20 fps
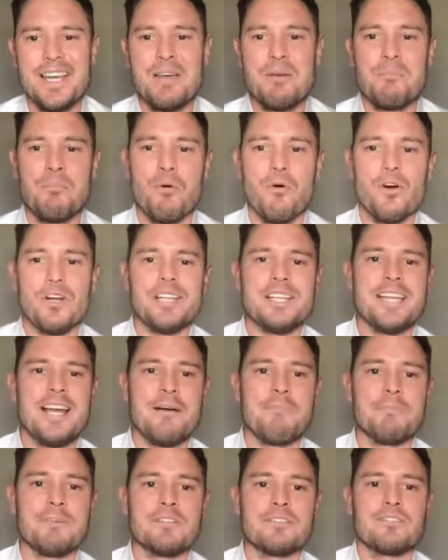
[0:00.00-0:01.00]
Point
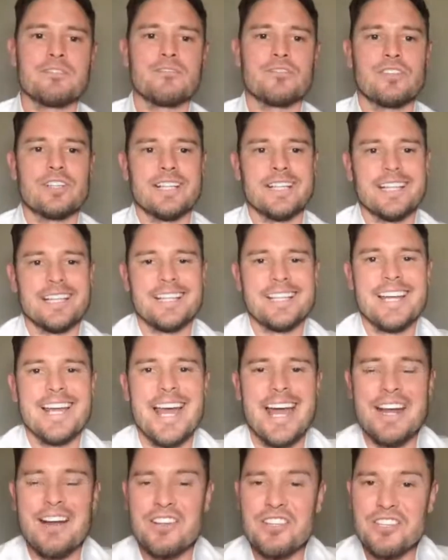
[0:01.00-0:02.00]
number 3,
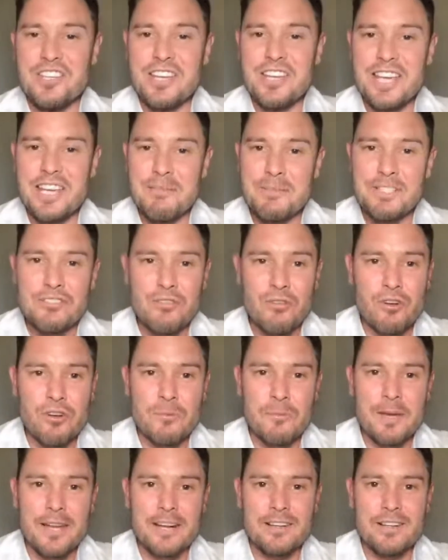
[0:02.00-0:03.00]
and you hear me talk
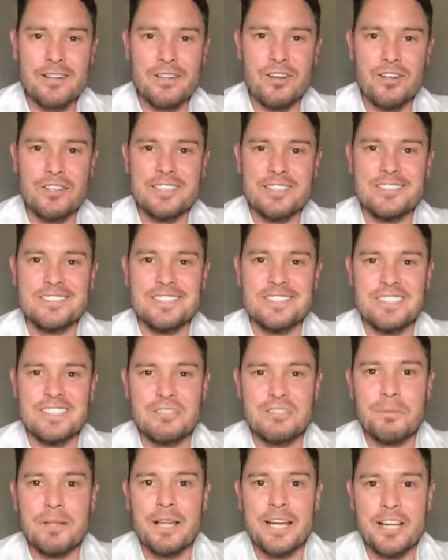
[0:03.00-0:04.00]
about it a lot, is
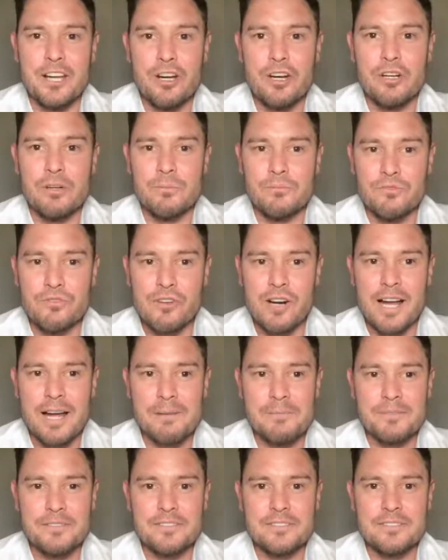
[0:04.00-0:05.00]
display home
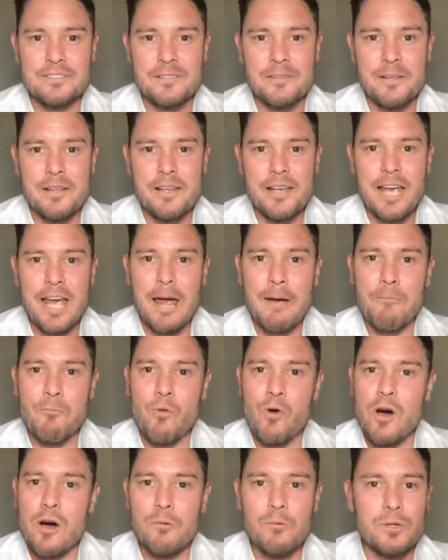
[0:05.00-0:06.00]
traps.
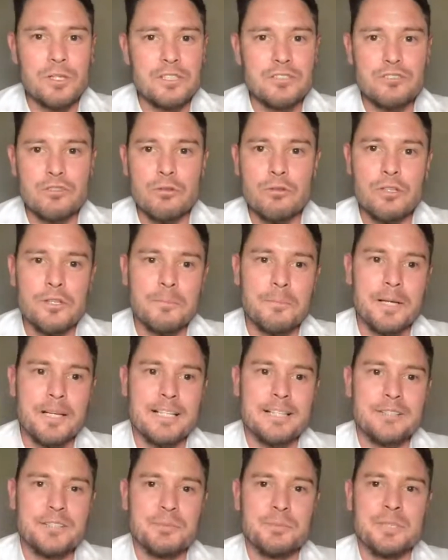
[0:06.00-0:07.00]
And why I want to talk
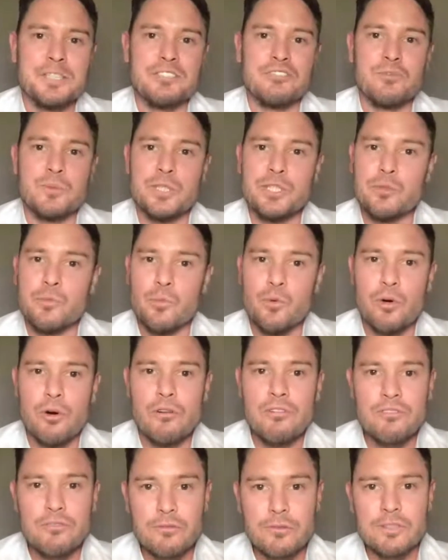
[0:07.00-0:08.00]
about it is because when you
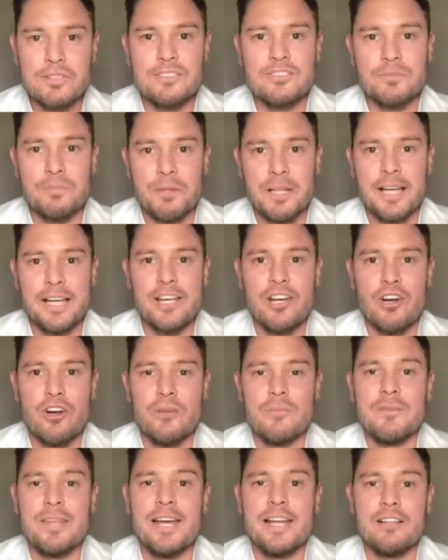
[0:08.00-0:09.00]
walk through a display
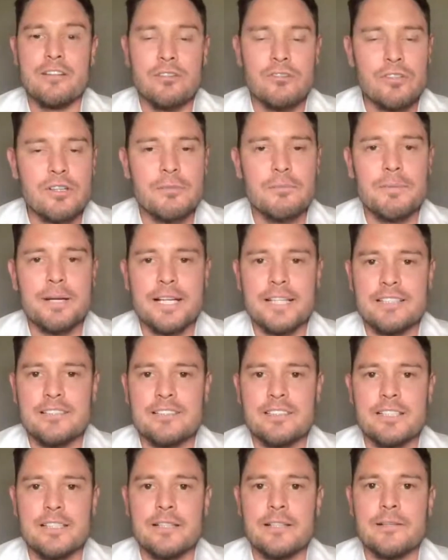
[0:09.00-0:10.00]
home, they look
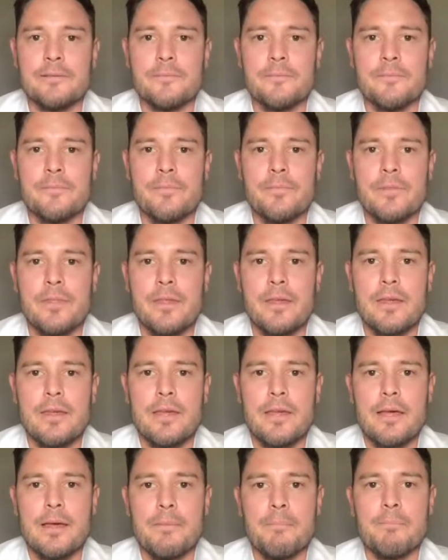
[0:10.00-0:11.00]
amazing.
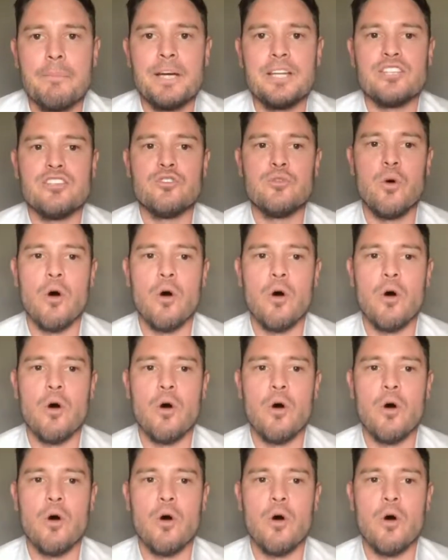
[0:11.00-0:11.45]
But you